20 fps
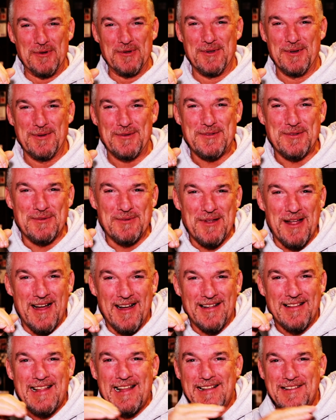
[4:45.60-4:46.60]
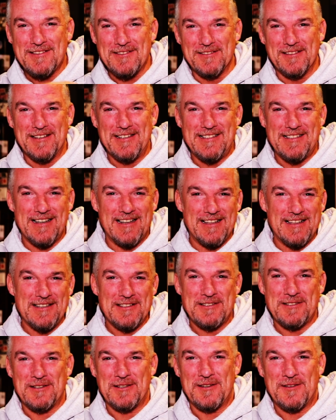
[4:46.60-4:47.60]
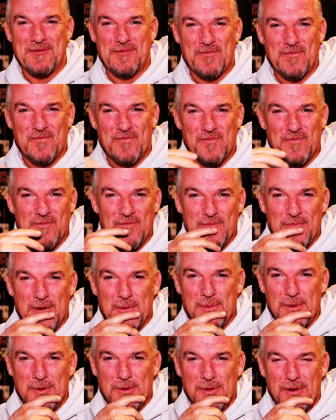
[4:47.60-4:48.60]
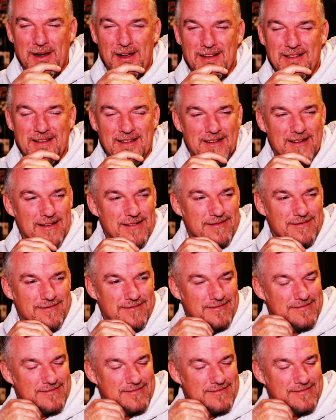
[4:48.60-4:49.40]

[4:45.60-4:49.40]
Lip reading: those con hats on the jetties to people who are out there.